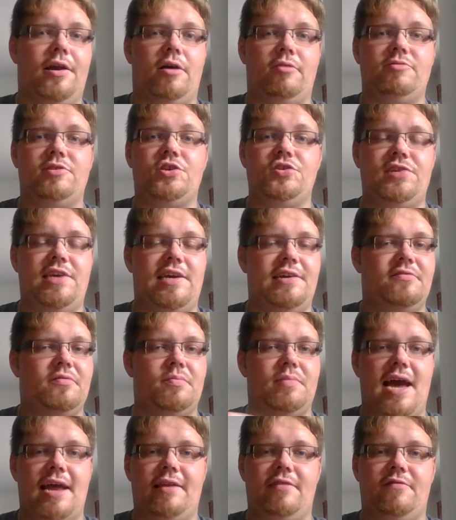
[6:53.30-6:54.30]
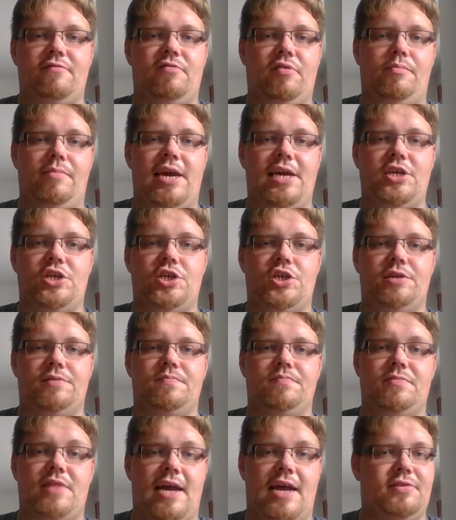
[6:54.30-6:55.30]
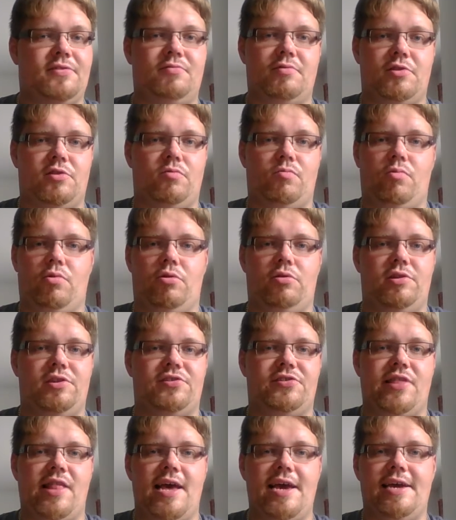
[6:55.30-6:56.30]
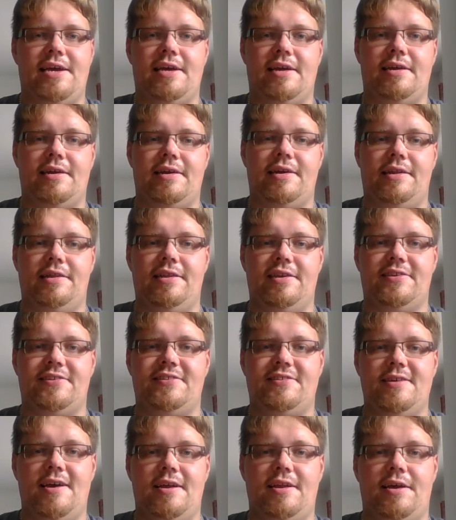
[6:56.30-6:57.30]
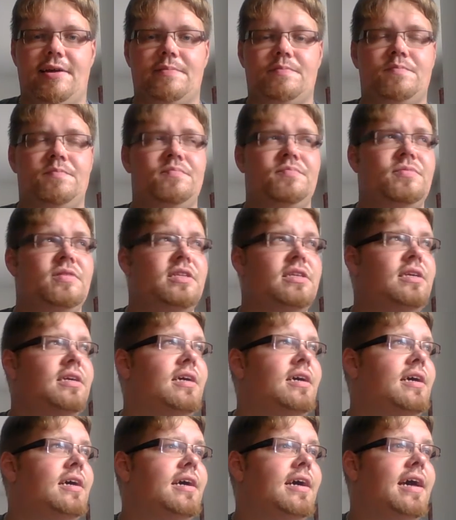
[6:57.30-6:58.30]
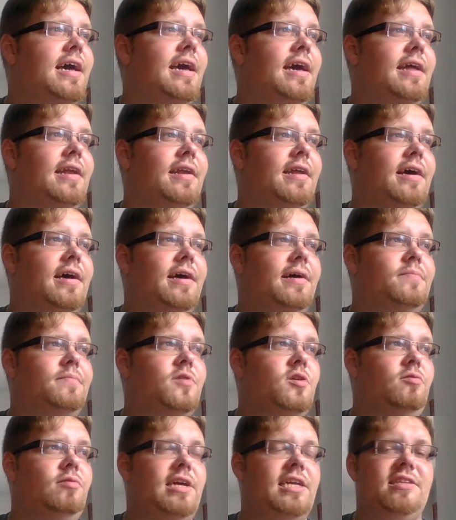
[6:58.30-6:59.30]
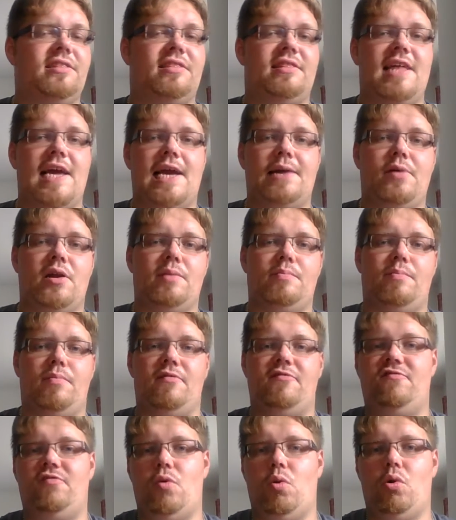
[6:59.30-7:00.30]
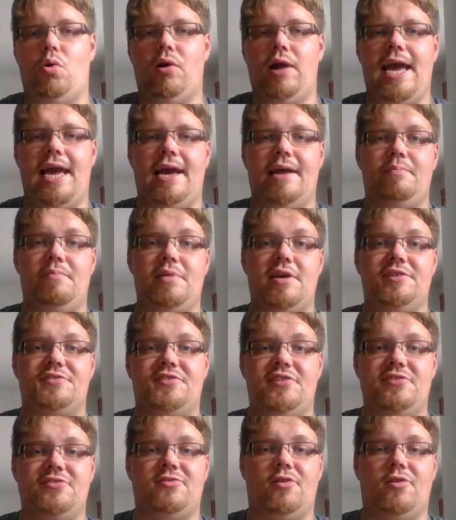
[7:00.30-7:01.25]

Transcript: Just give them that information. That's what the world is like in this setting. And you need to think about it beforehand because these